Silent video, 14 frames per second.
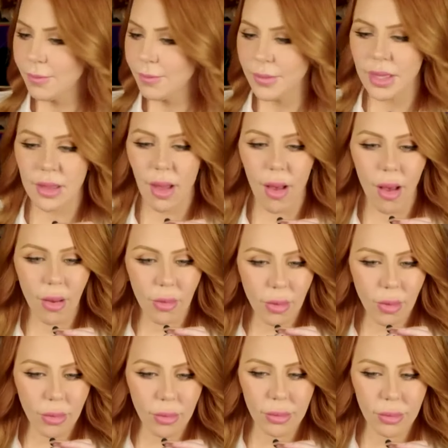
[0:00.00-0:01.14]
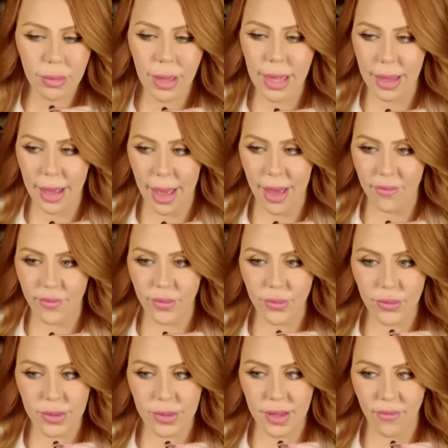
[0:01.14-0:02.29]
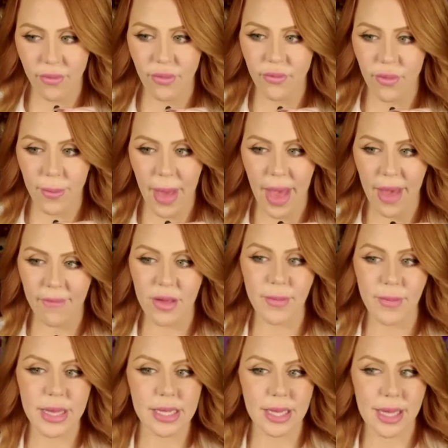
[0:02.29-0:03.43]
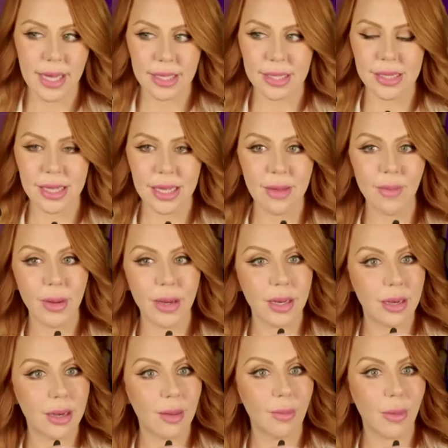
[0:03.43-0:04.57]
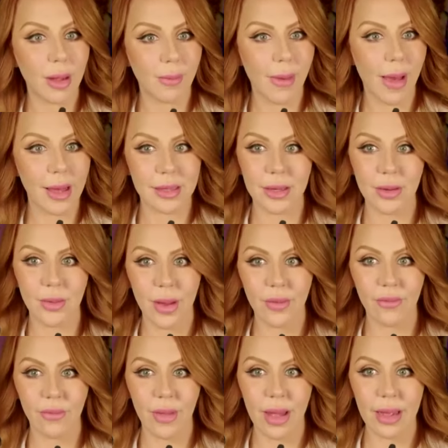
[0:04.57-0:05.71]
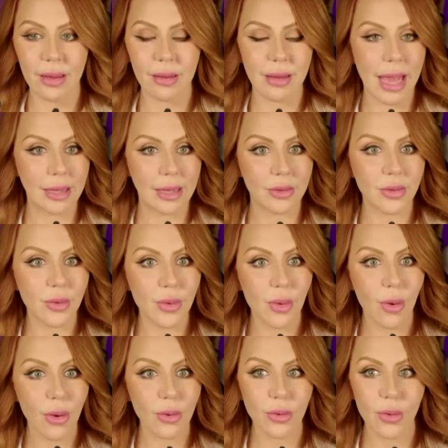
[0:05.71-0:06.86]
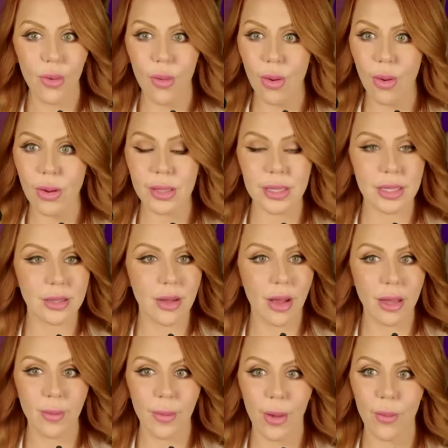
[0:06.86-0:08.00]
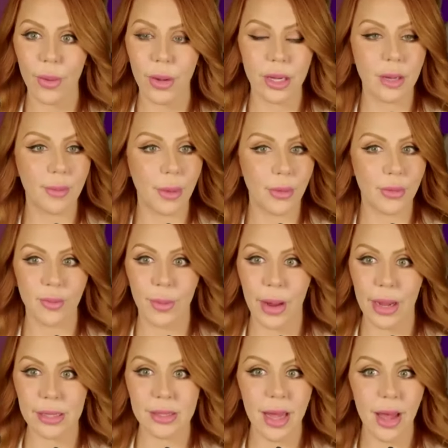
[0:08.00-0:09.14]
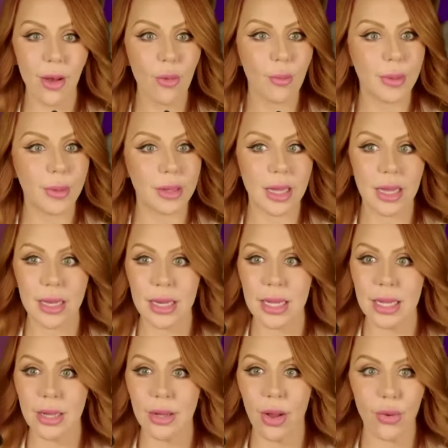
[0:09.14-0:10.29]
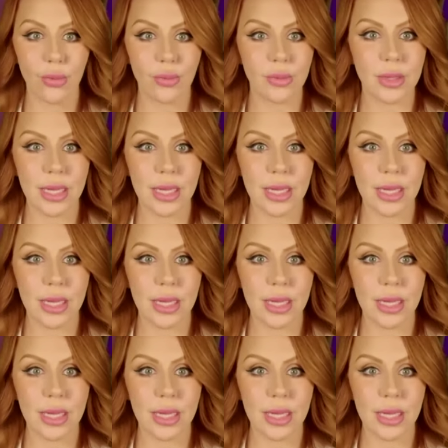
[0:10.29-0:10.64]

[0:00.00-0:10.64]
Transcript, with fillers: did the uncle like ever suffer from heavy PTSD but ended up like passing away of like cancer hardcore because he's talking about wanting to blow his brains out but then he goes